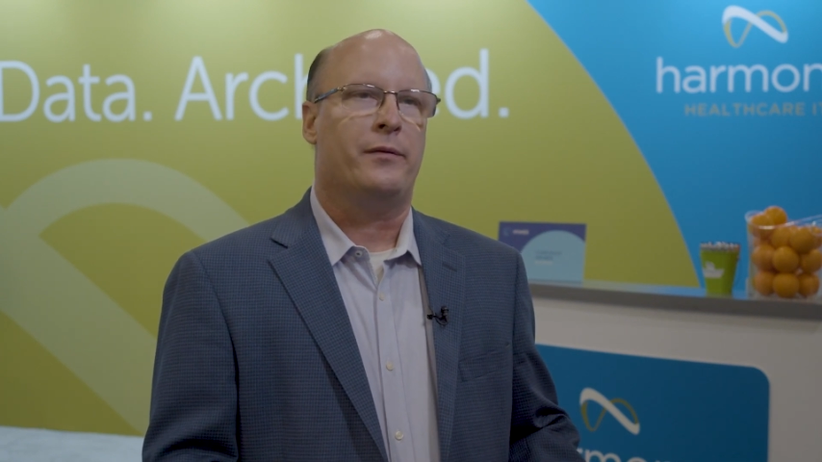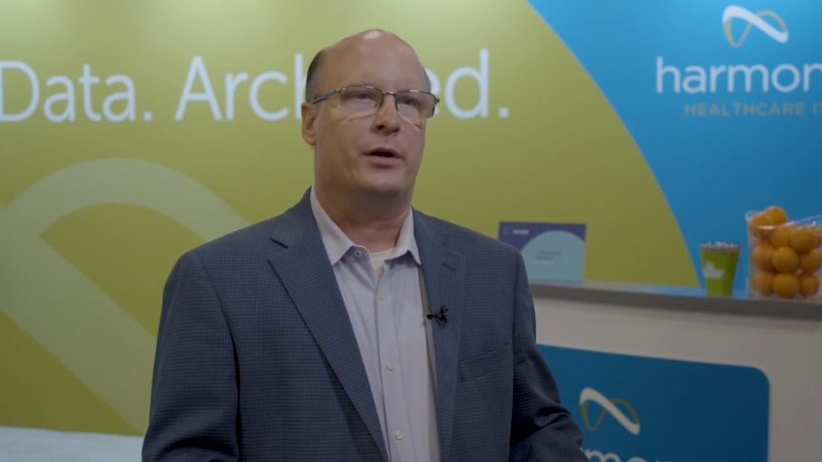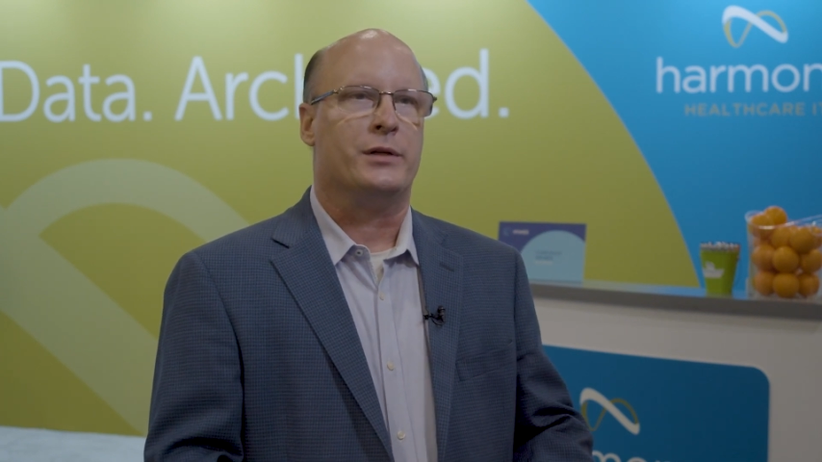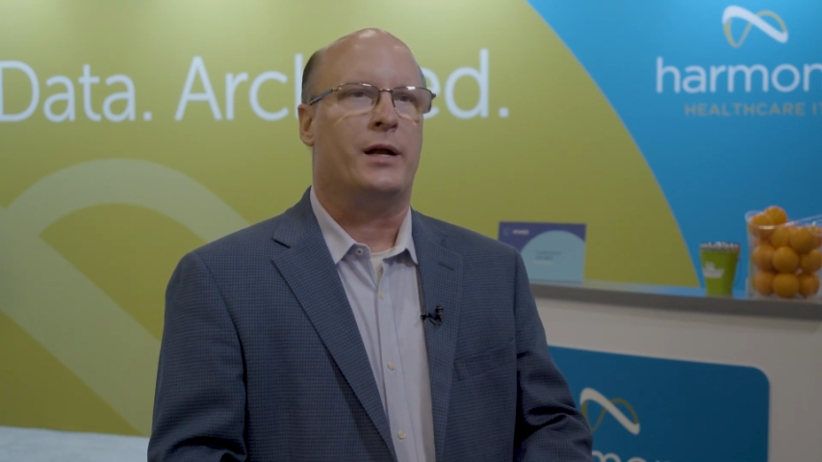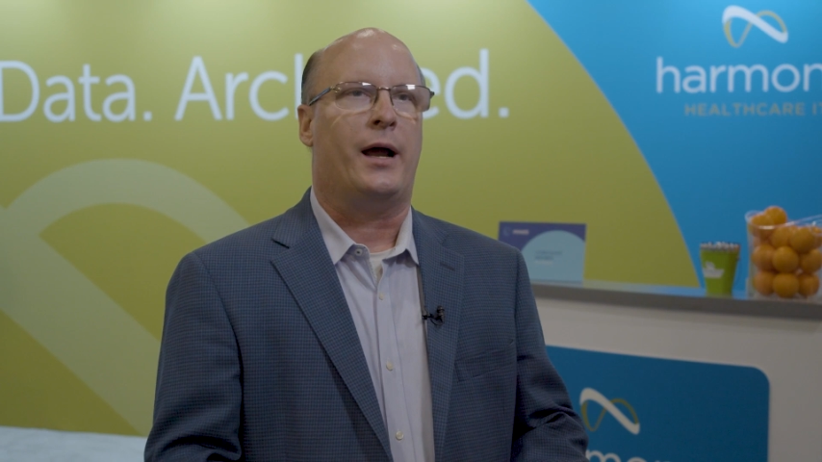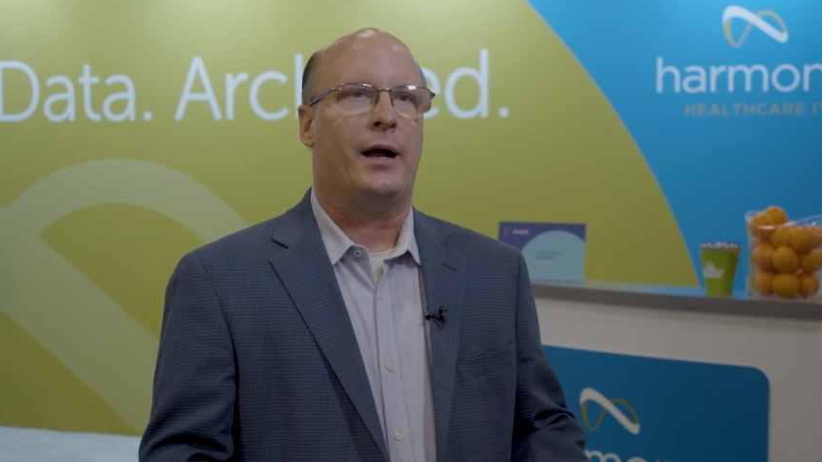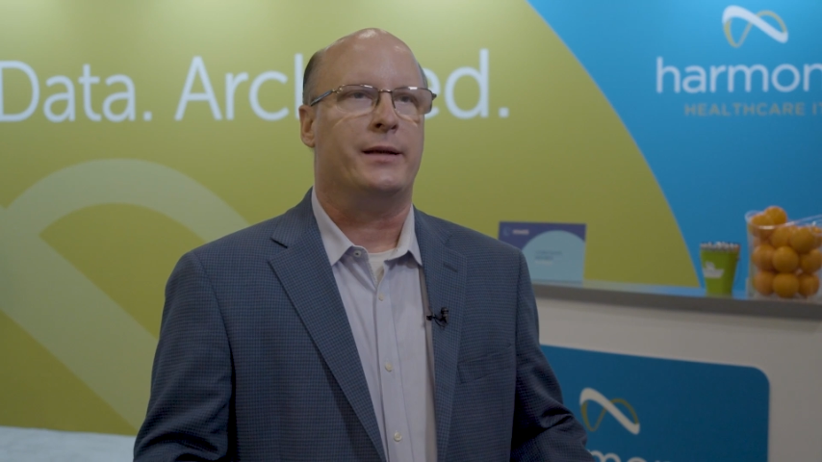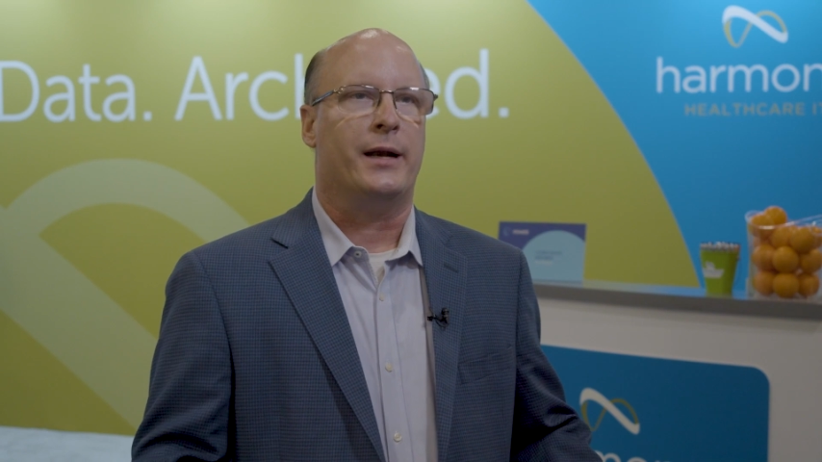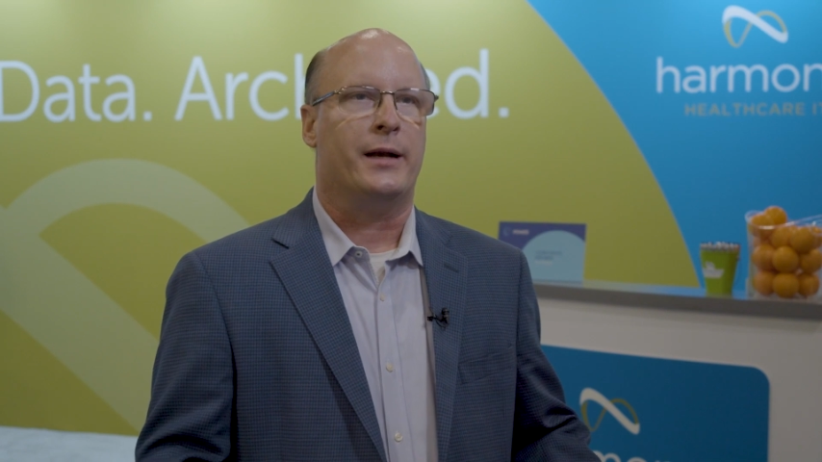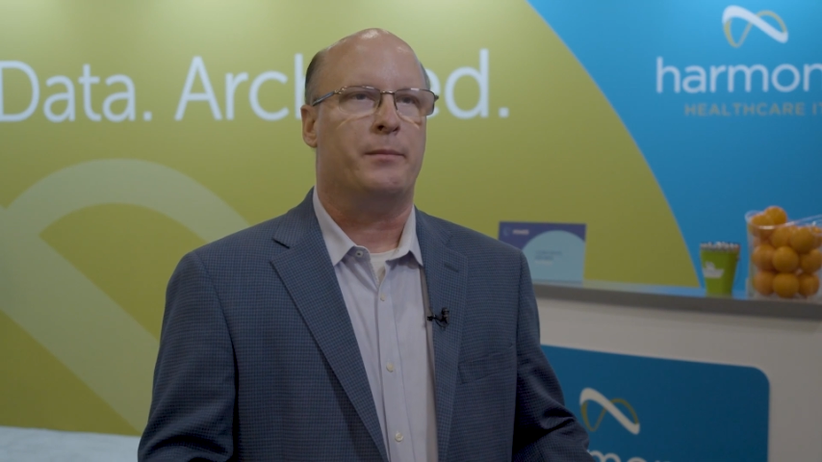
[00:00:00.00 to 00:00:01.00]
there's an
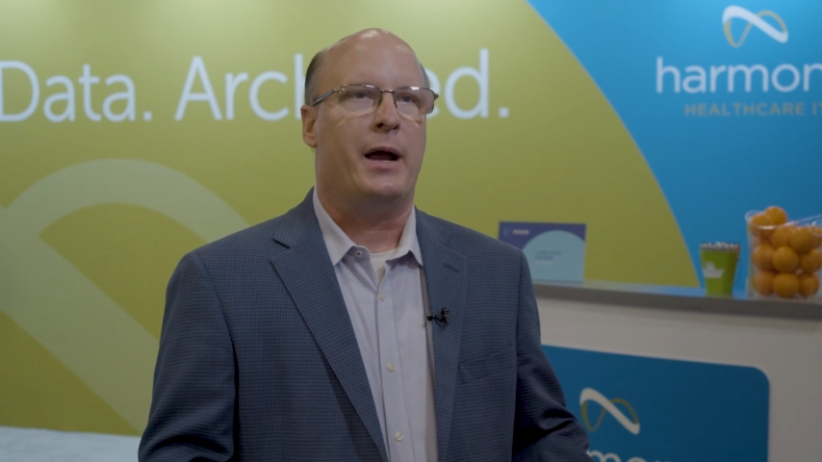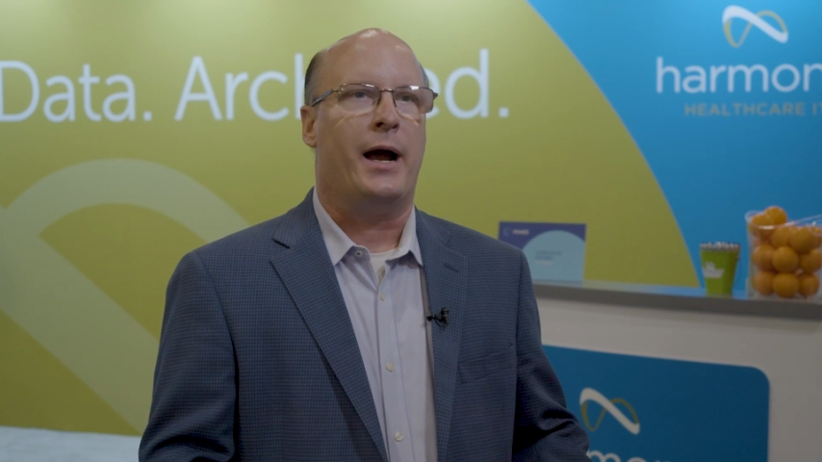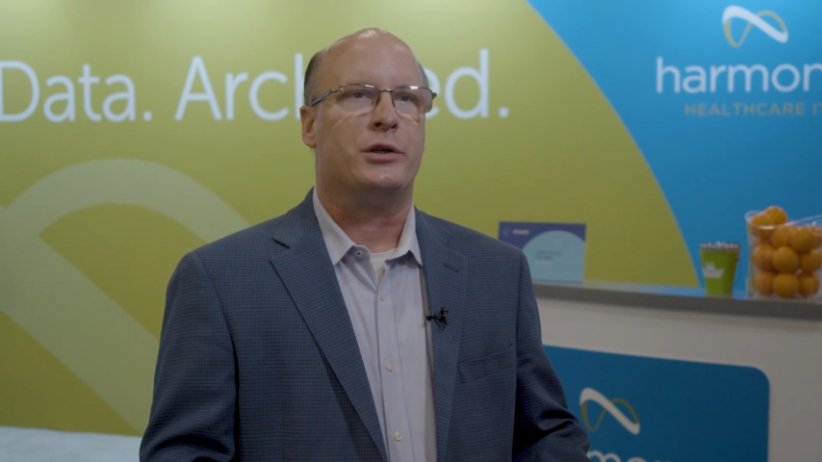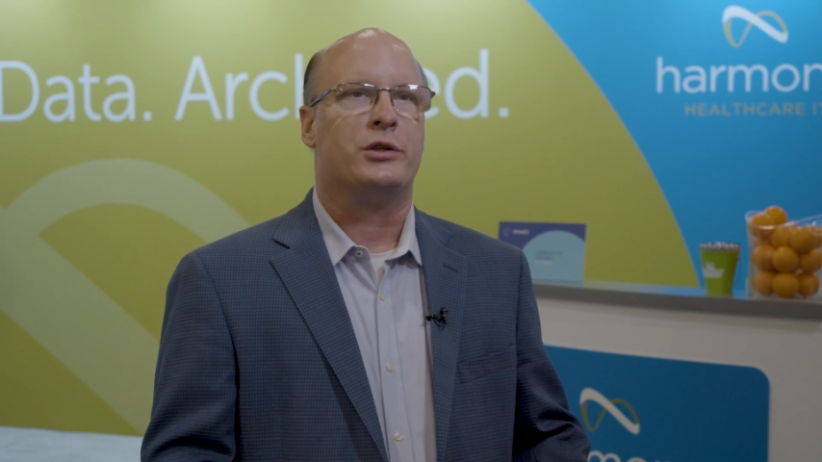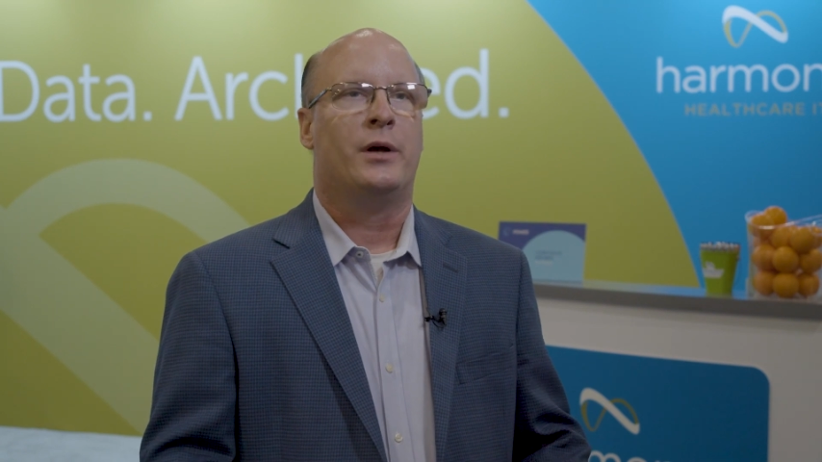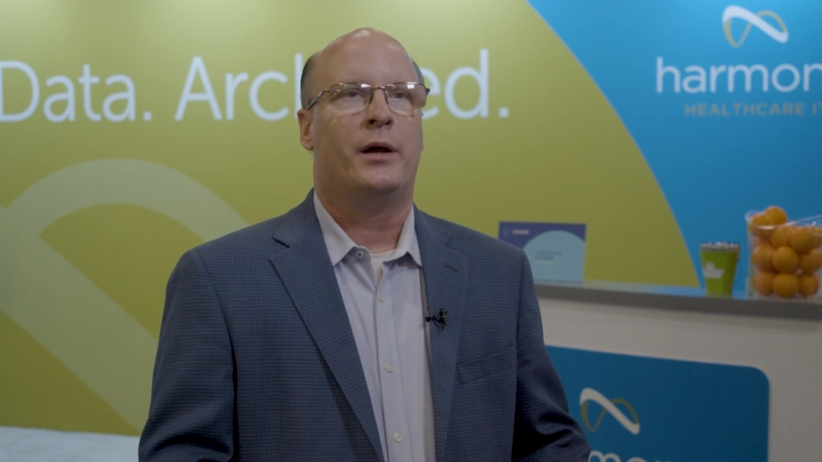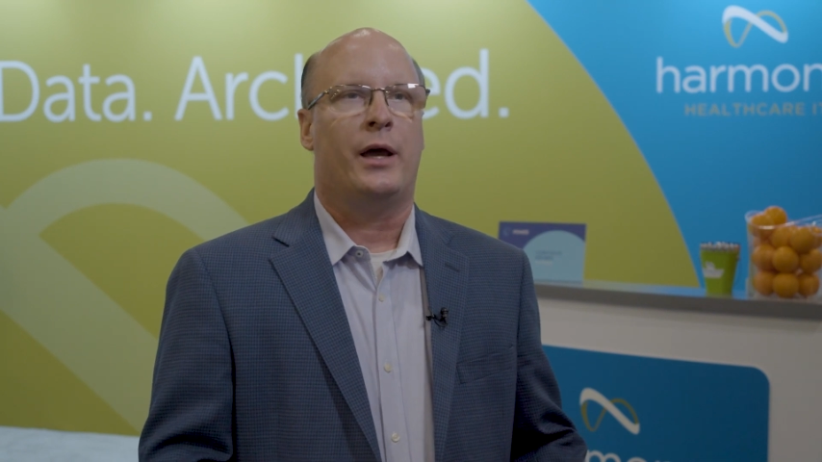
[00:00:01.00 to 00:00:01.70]
identity match